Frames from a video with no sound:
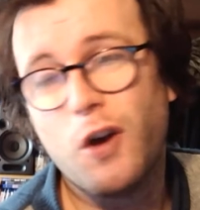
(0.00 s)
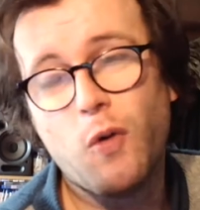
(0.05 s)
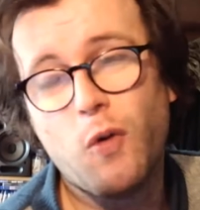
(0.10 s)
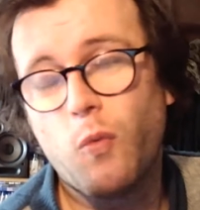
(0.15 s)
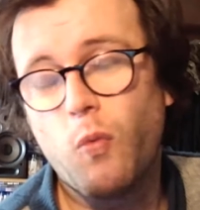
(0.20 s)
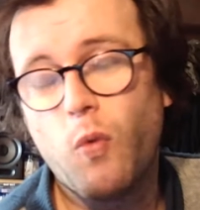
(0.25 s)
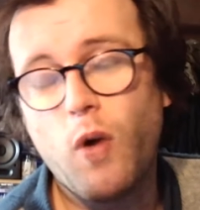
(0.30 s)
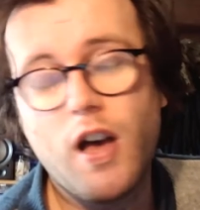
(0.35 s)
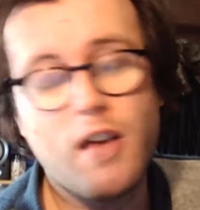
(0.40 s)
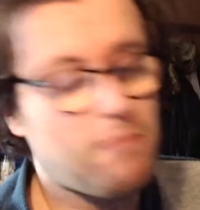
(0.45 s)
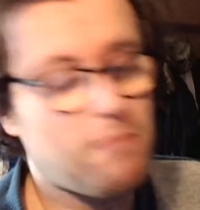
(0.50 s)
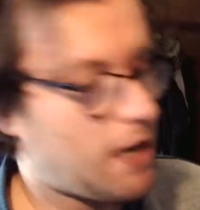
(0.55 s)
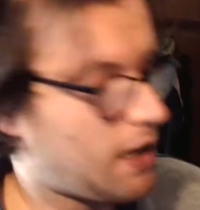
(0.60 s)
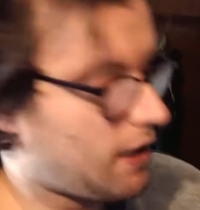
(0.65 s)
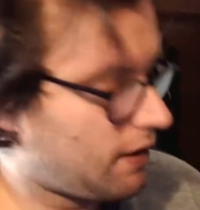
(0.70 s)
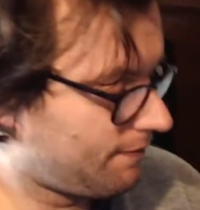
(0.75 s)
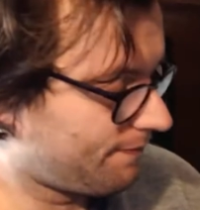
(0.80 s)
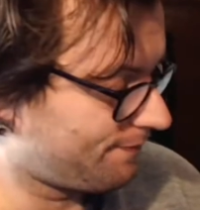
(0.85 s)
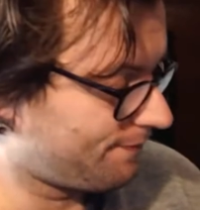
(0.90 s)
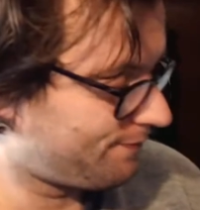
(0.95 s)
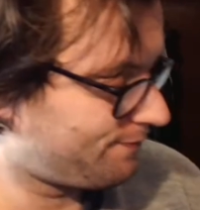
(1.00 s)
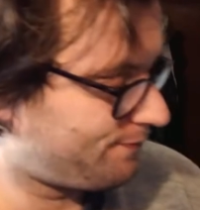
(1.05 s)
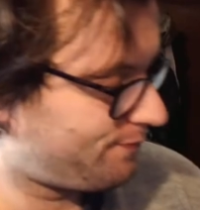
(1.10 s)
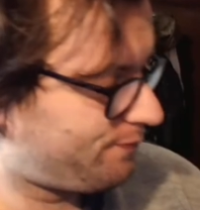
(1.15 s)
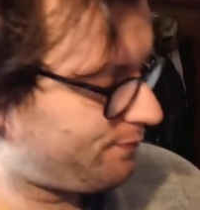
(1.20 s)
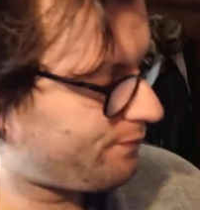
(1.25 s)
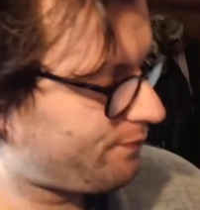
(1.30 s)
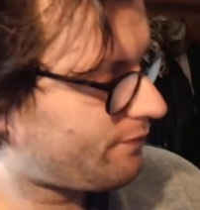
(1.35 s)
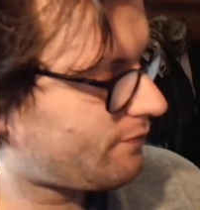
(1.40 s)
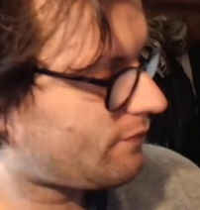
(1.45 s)
Why me?
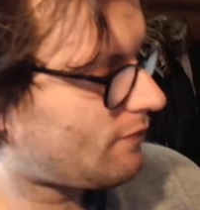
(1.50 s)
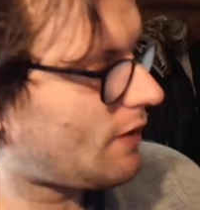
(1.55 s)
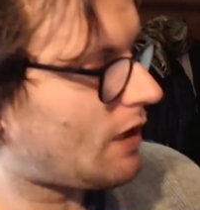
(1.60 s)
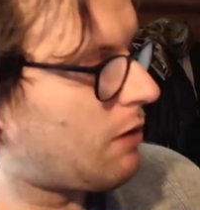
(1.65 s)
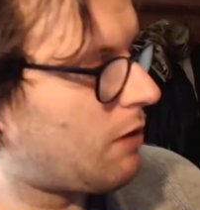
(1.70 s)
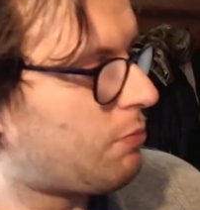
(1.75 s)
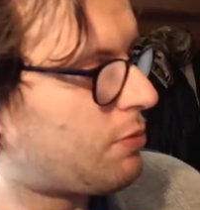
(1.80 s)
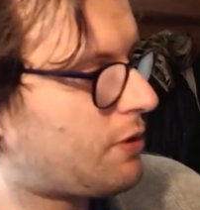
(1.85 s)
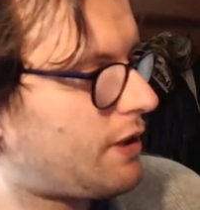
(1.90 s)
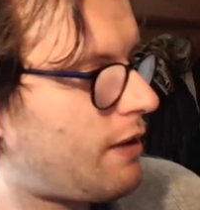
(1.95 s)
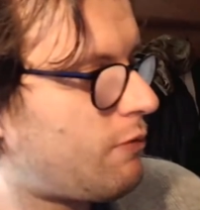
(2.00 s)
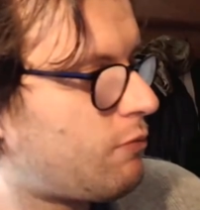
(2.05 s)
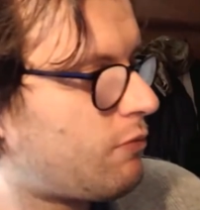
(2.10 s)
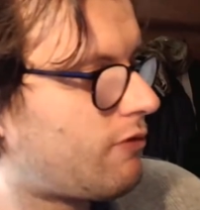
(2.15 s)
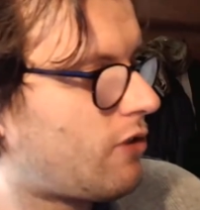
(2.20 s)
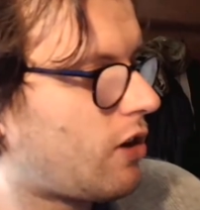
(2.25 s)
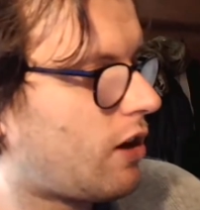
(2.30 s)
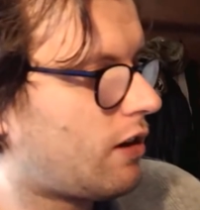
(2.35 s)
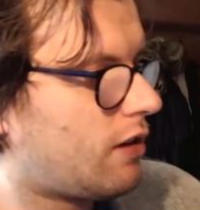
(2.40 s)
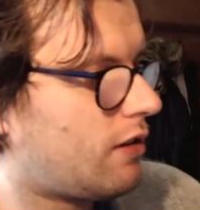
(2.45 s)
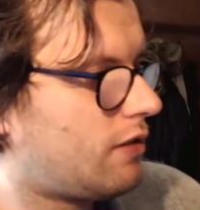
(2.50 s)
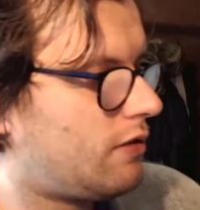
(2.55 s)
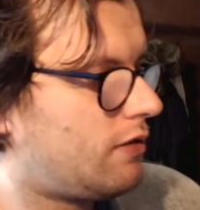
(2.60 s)
But then we've got